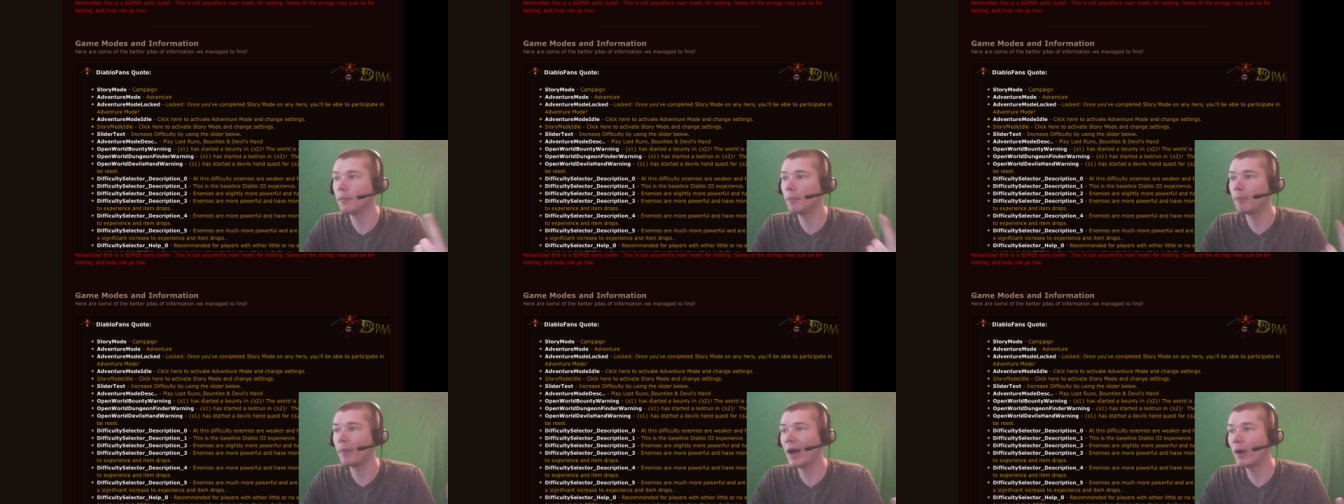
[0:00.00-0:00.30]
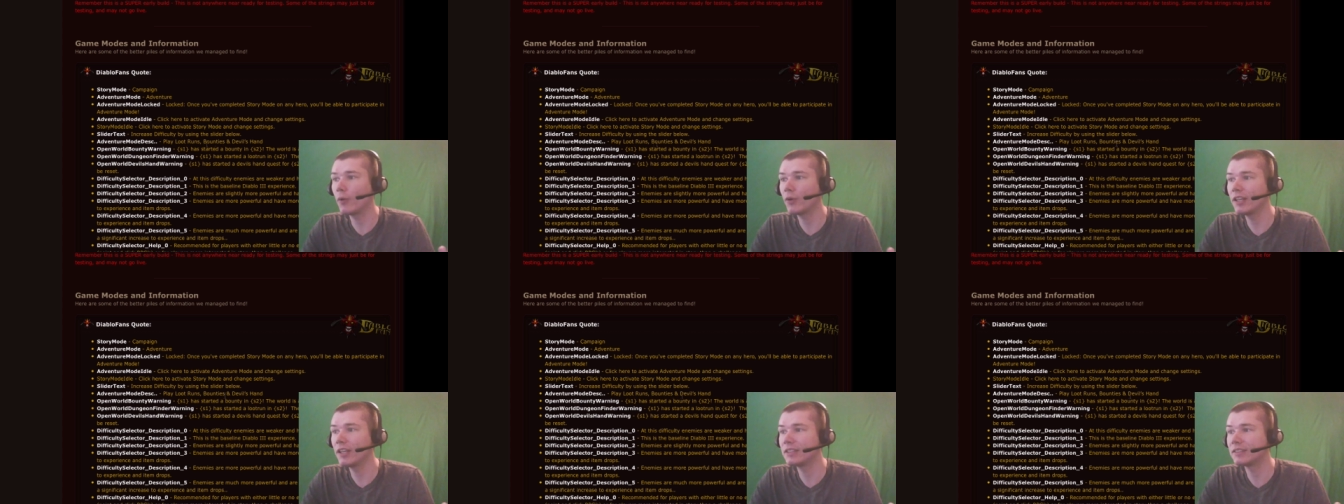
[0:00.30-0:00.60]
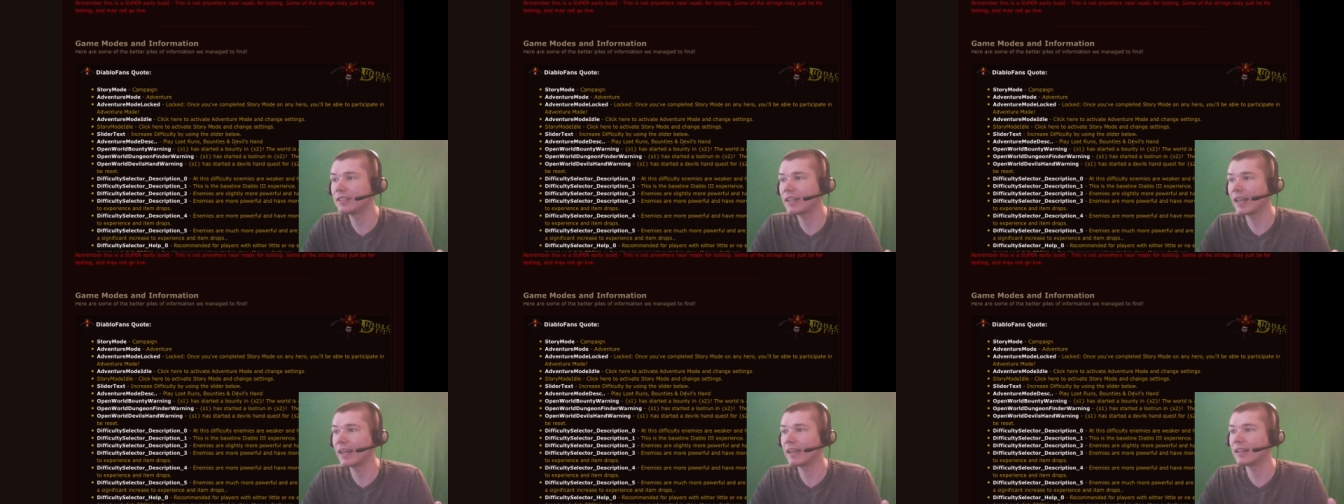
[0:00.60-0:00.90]

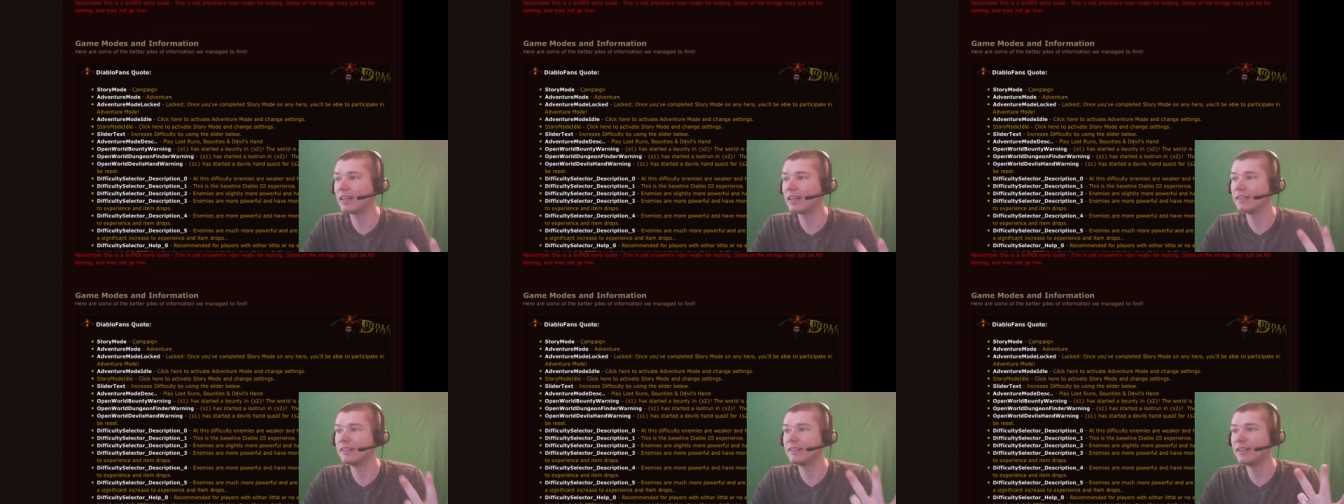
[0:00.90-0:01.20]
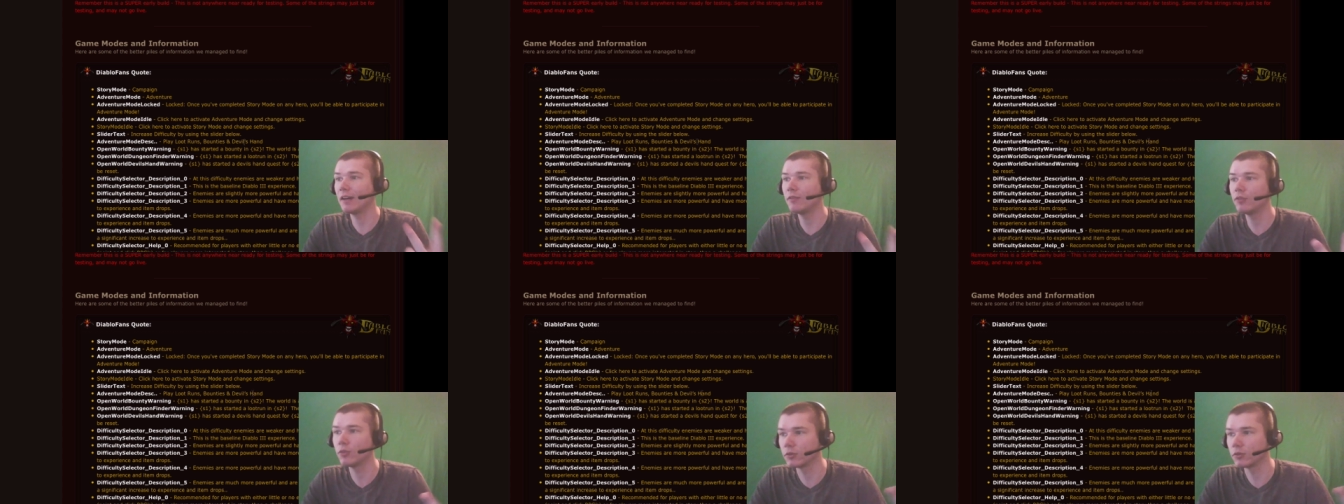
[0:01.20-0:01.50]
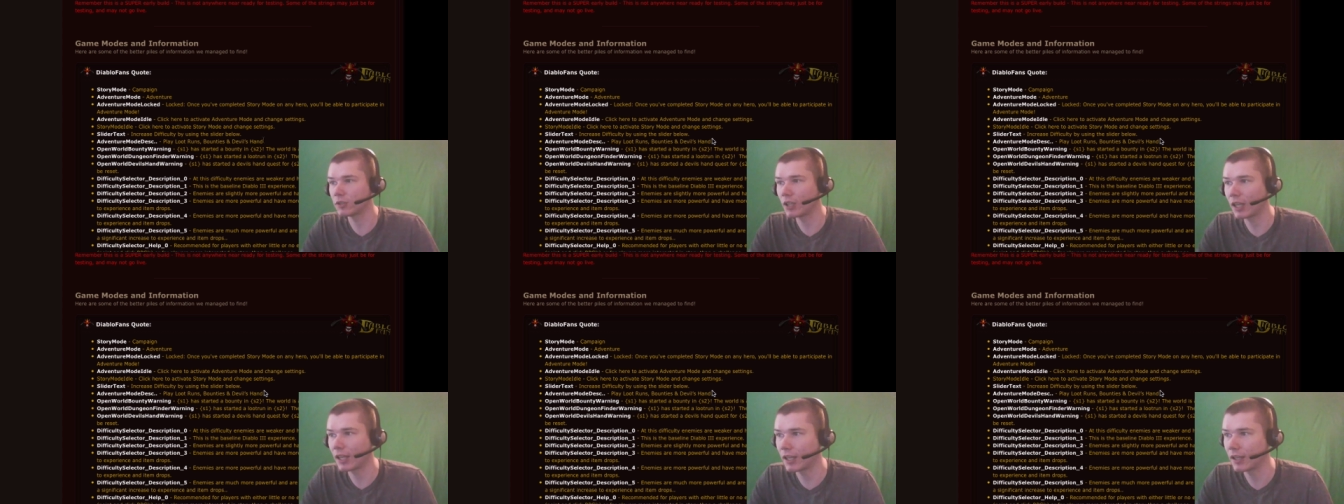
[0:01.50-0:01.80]
bounties, and
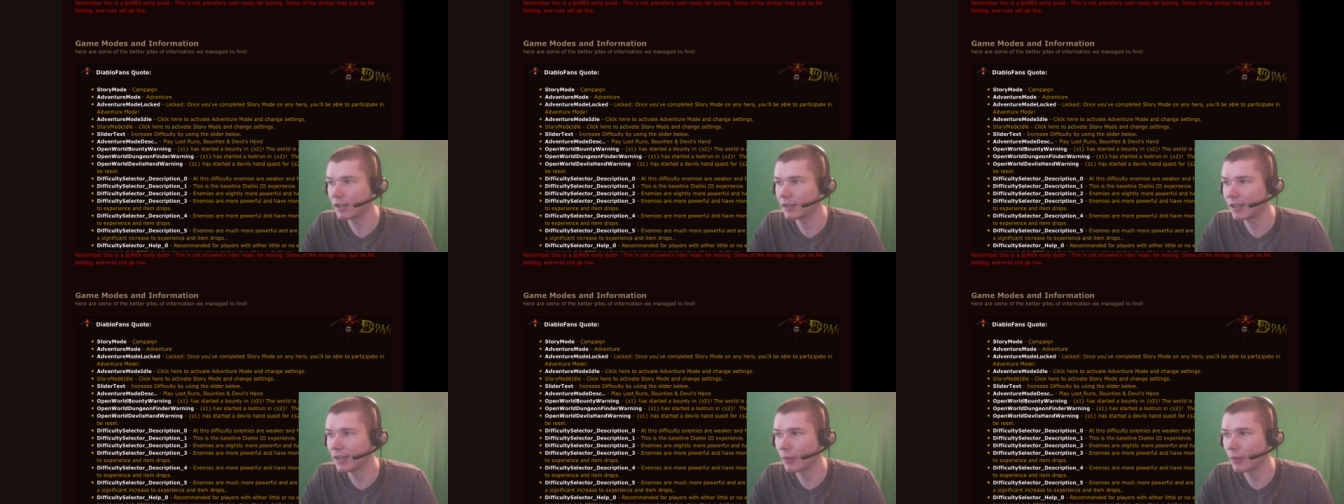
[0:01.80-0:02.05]
Devil's Hand.